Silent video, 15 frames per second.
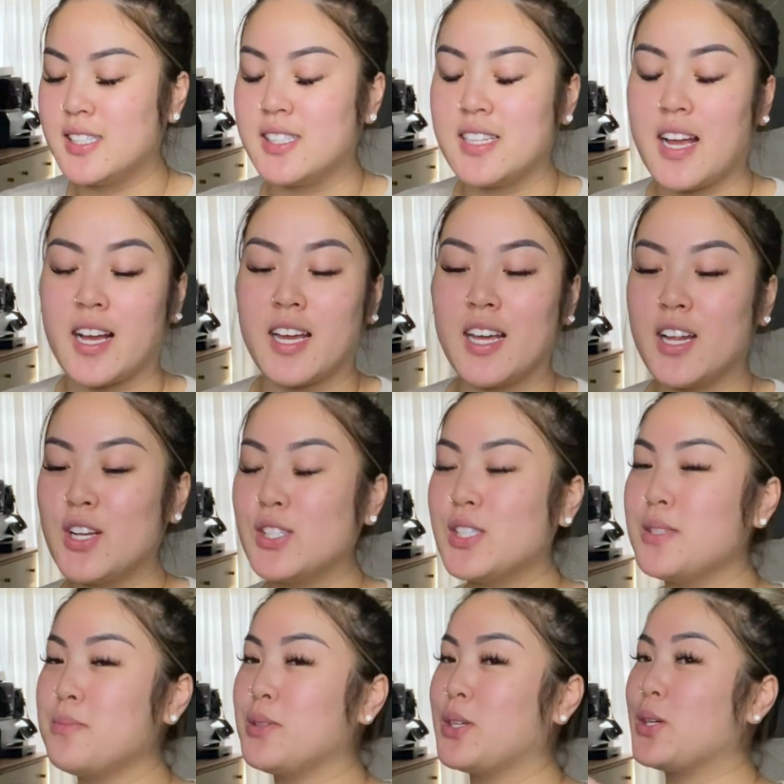snacking on
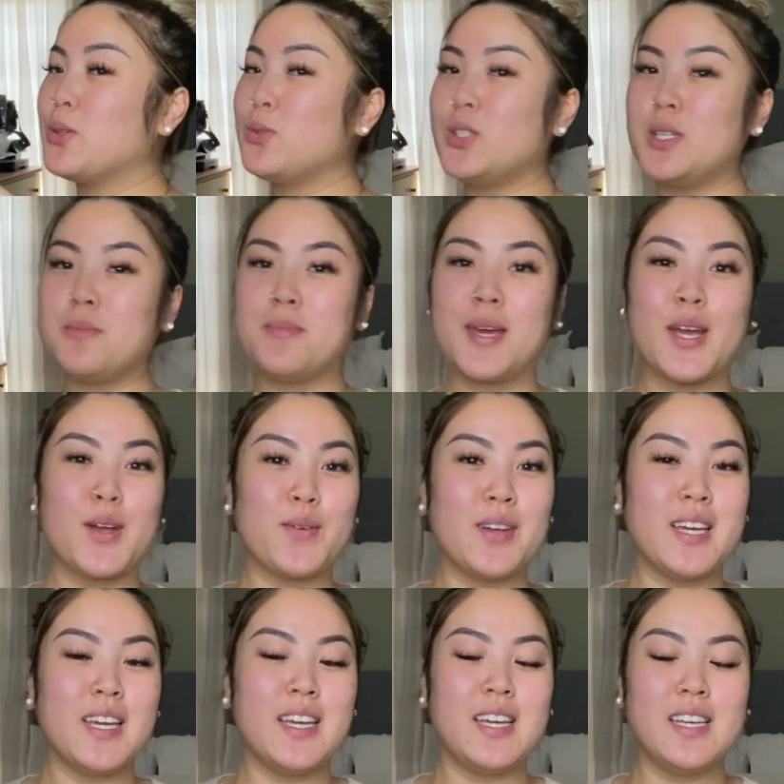some goji
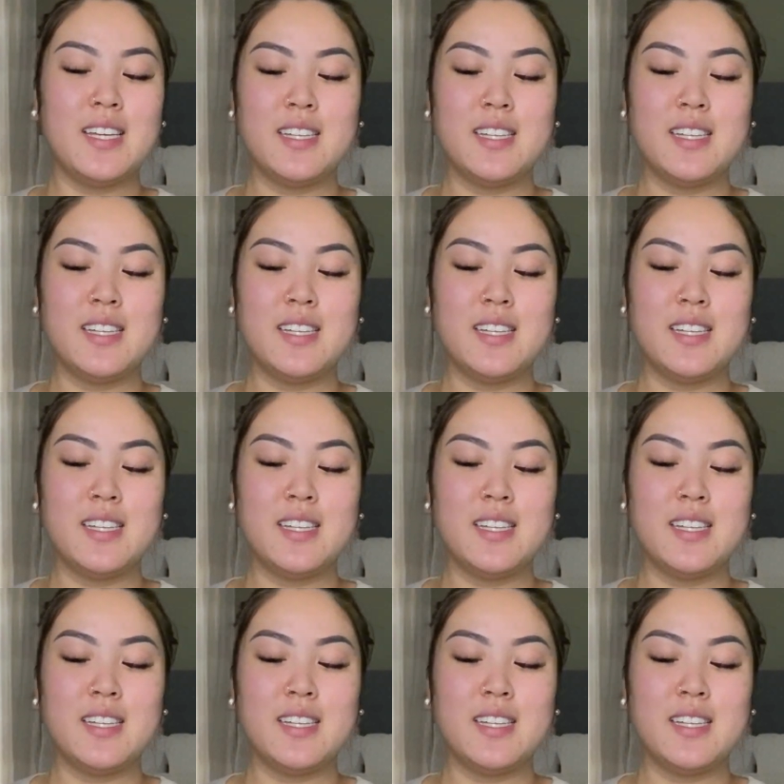berries.